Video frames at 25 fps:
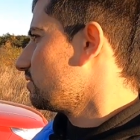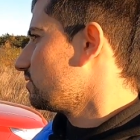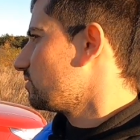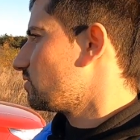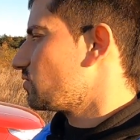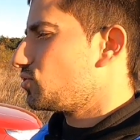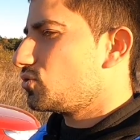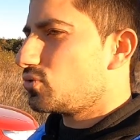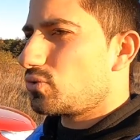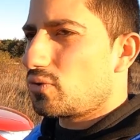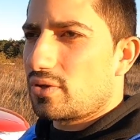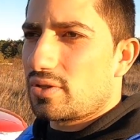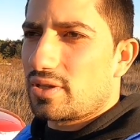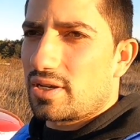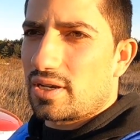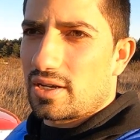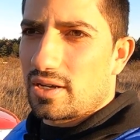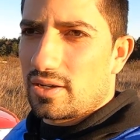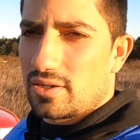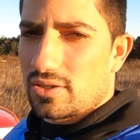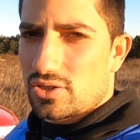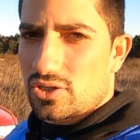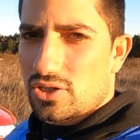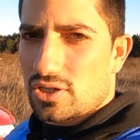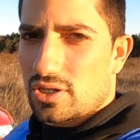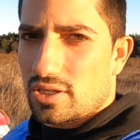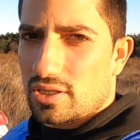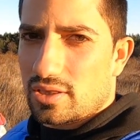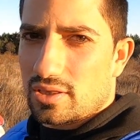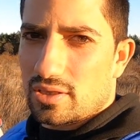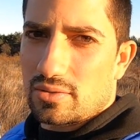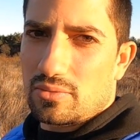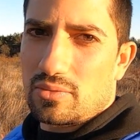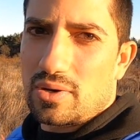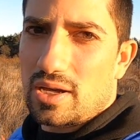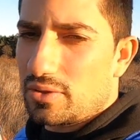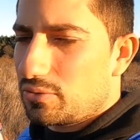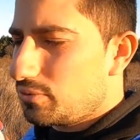destroy the clutch
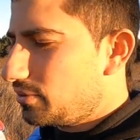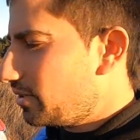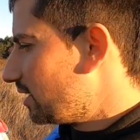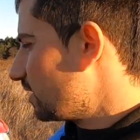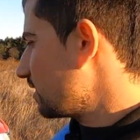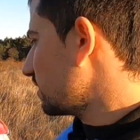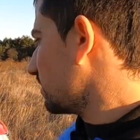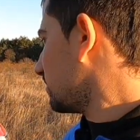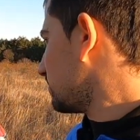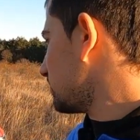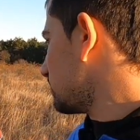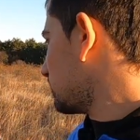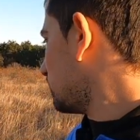in 1 week,